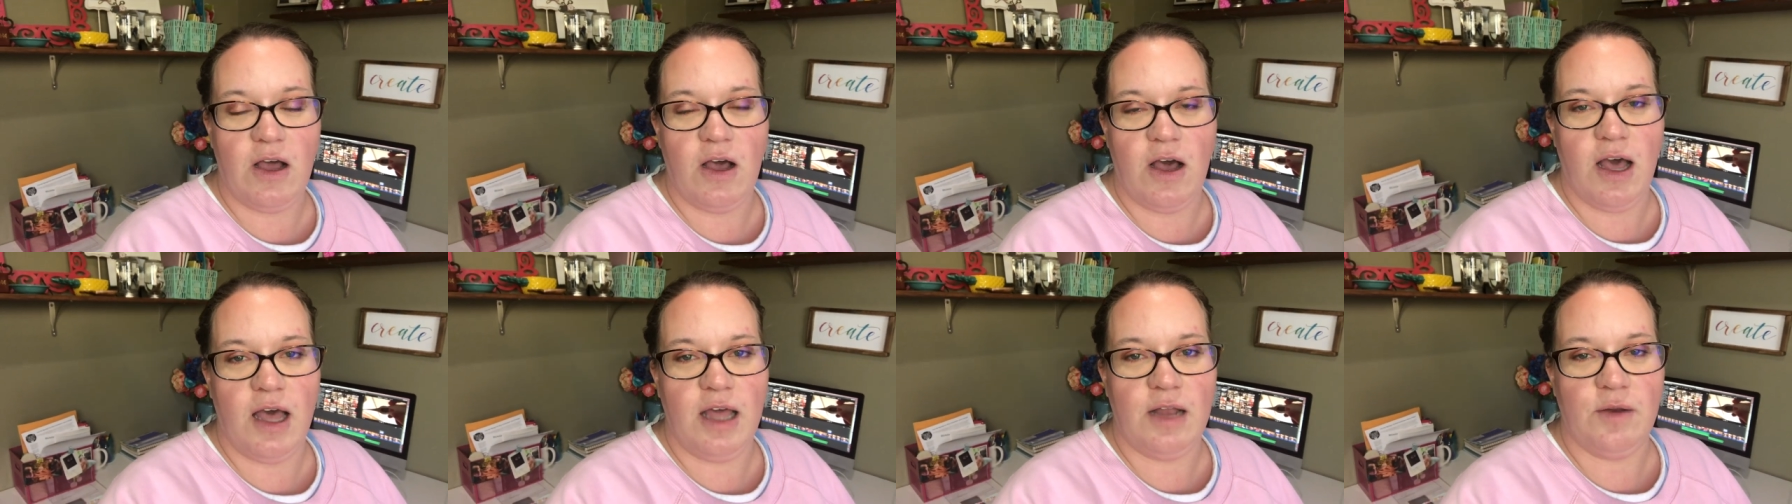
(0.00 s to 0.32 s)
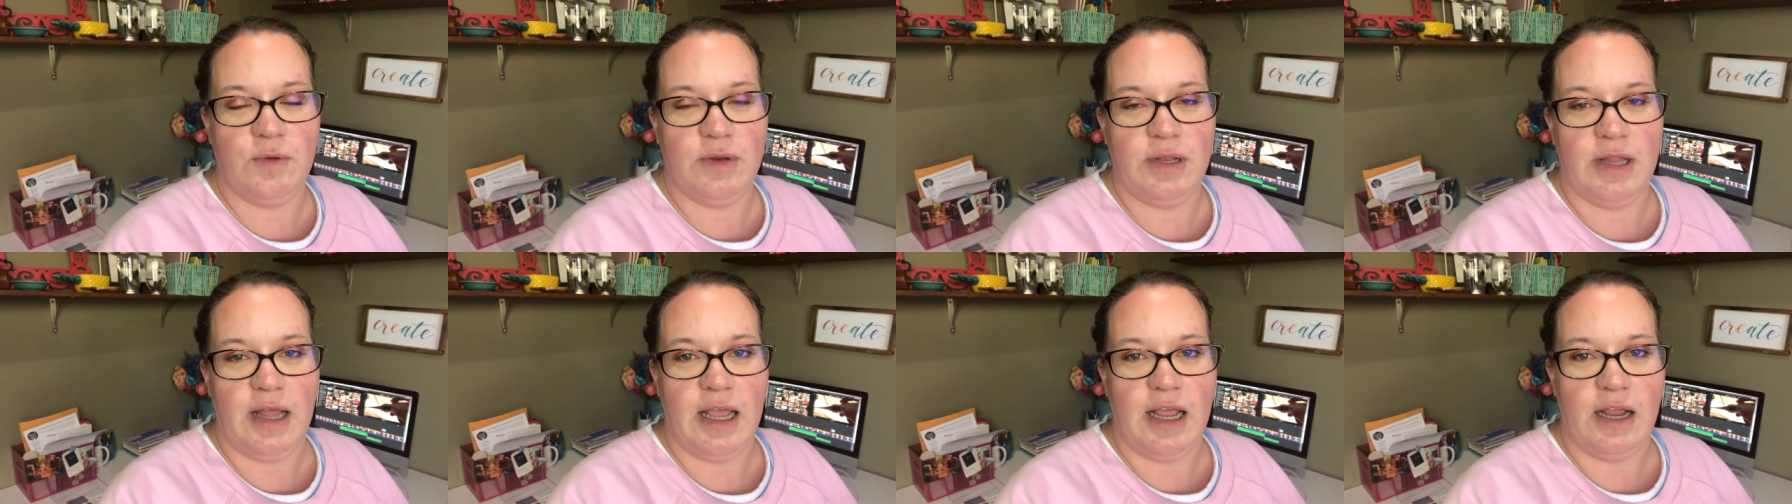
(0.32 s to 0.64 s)
on
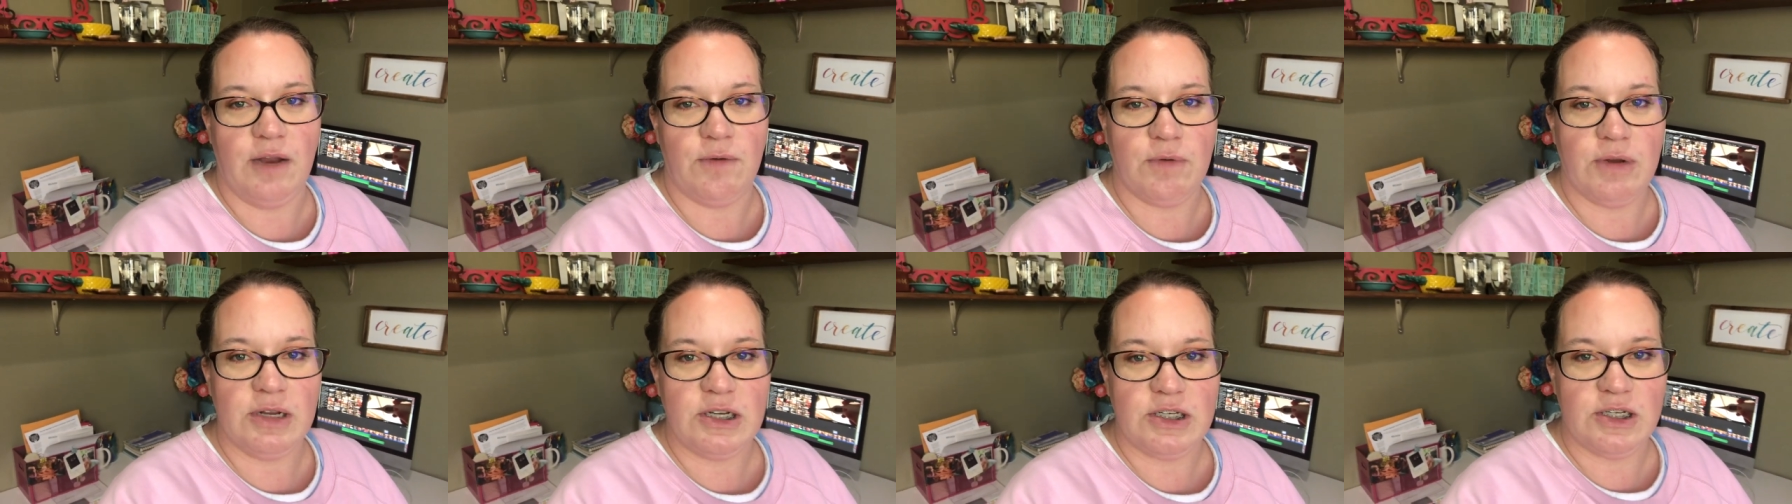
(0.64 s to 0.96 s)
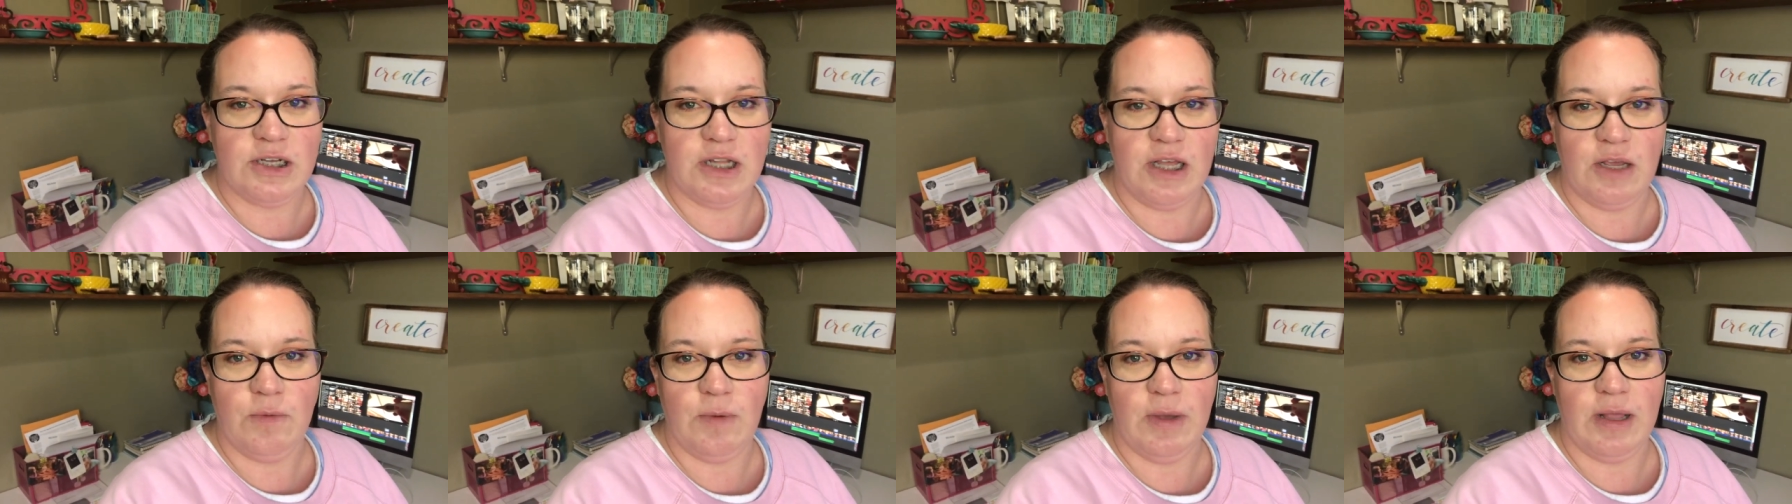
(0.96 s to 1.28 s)
when they
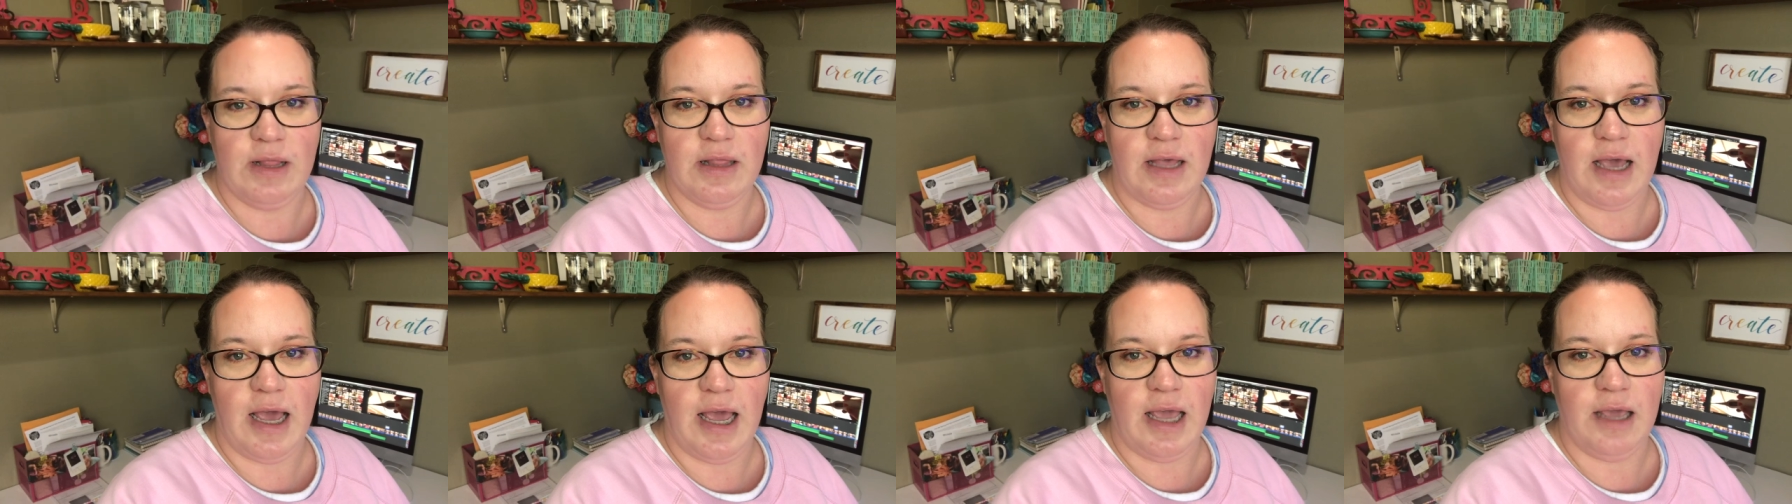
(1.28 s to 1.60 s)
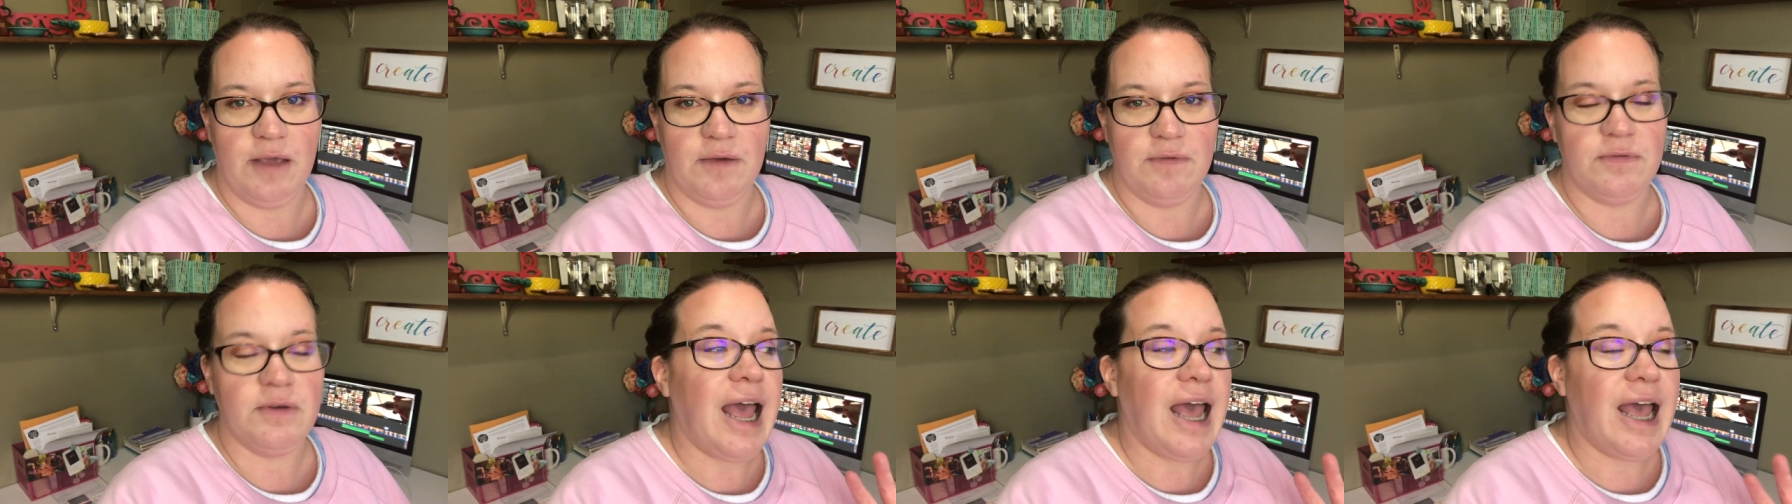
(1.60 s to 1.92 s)
originally went live